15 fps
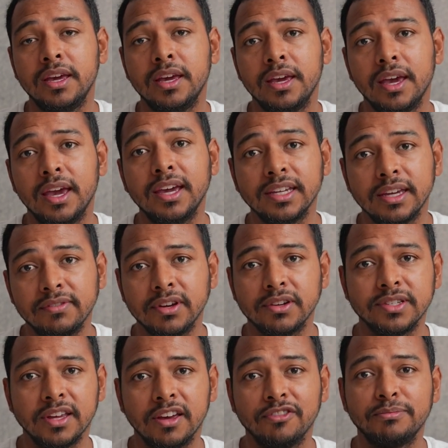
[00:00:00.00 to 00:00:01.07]
and giving
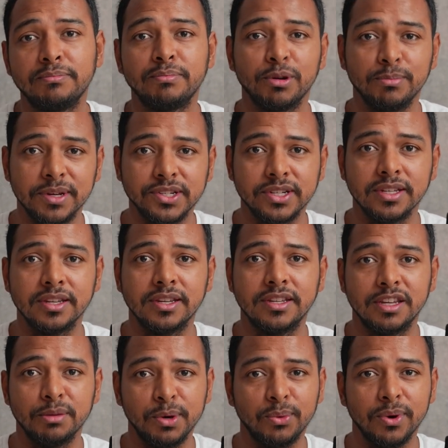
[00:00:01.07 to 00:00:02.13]
yourself permission to
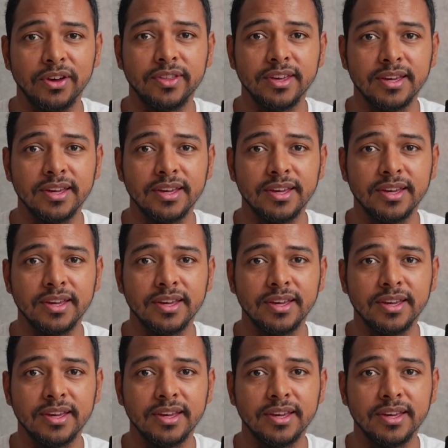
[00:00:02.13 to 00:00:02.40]
be wealthy.